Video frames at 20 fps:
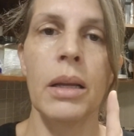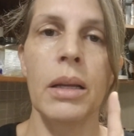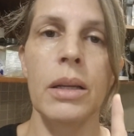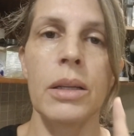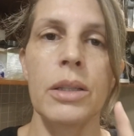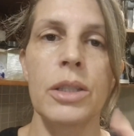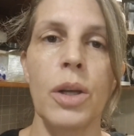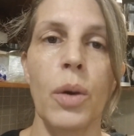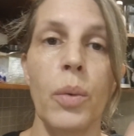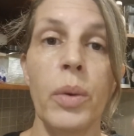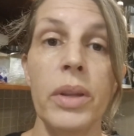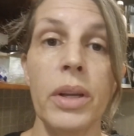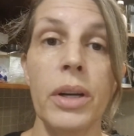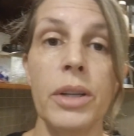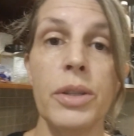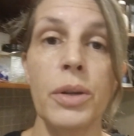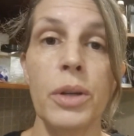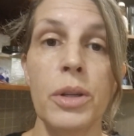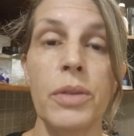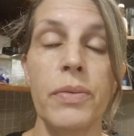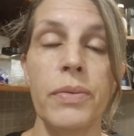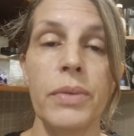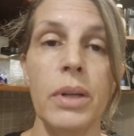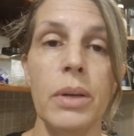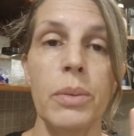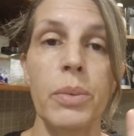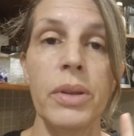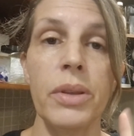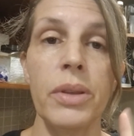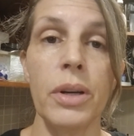So with
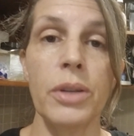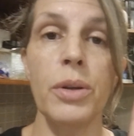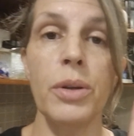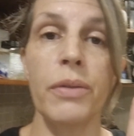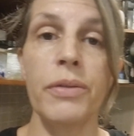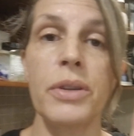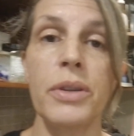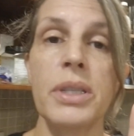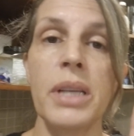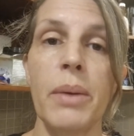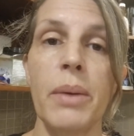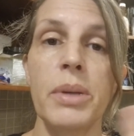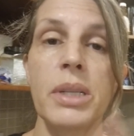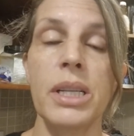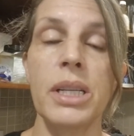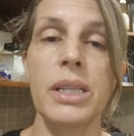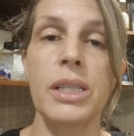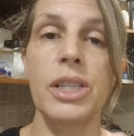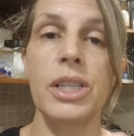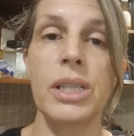our tofu sandwiches,